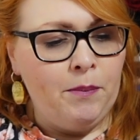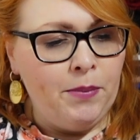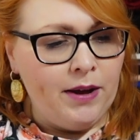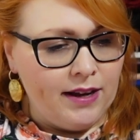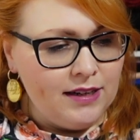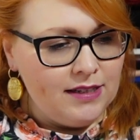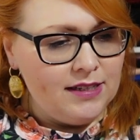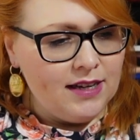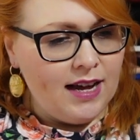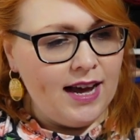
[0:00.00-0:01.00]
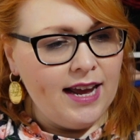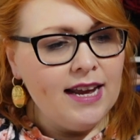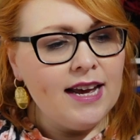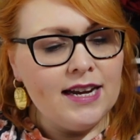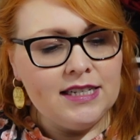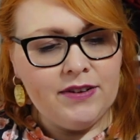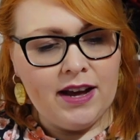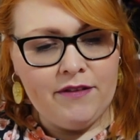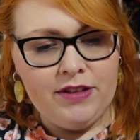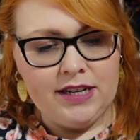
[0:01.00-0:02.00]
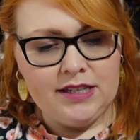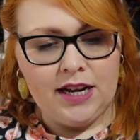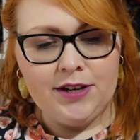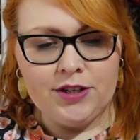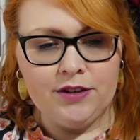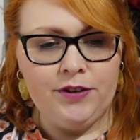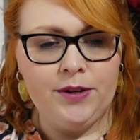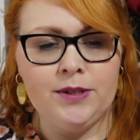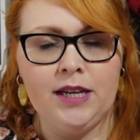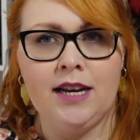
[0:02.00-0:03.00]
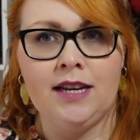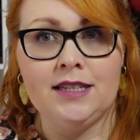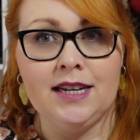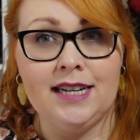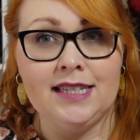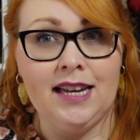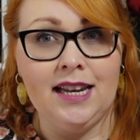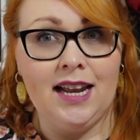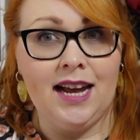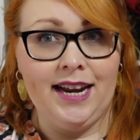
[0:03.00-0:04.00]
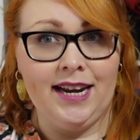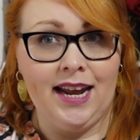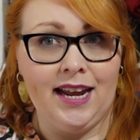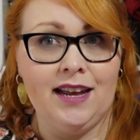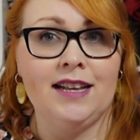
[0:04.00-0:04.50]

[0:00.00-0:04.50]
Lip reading: But I kind of have the intention of using it as a lining,